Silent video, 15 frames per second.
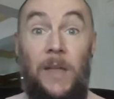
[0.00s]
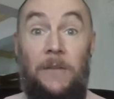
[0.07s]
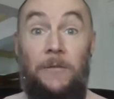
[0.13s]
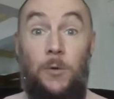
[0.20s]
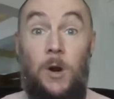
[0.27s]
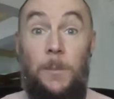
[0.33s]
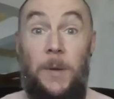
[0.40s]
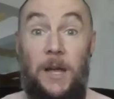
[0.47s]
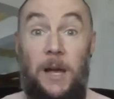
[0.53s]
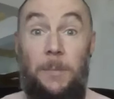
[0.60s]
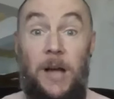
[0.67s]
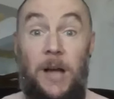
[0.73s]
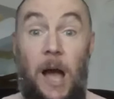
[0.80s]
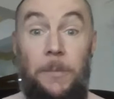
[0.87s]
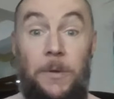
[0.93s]
If you want to pick
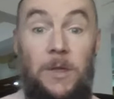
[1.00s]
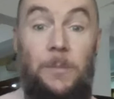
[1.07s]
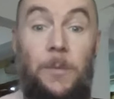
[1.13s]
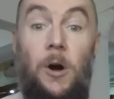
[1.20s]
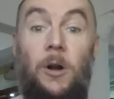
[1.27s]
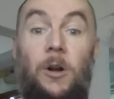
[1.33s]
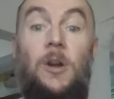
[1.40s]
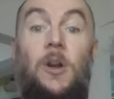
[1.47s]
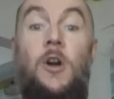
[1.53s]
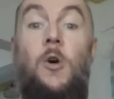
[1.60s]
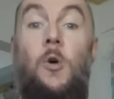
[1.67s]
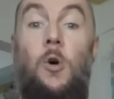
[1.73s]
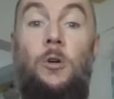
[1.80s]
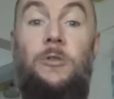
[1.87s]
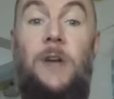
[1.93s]
up a copy of the book
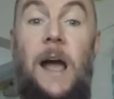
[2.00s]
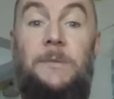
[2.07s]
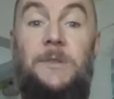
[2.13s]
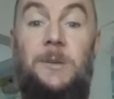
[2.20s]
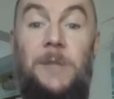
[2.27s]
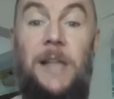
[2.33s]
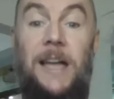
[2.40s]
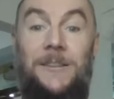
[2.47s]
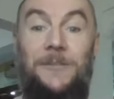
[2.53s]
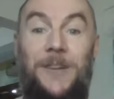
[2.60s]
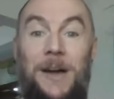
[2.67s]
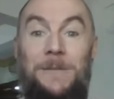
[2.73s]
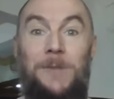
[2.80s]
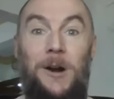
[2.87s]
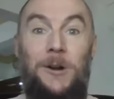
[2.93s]
or grab some Land of
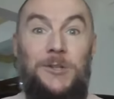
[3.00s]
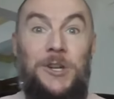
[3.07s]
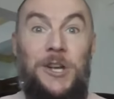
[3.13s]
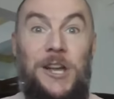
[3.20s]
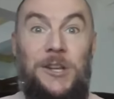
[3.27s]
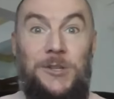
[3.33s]
Chem merch,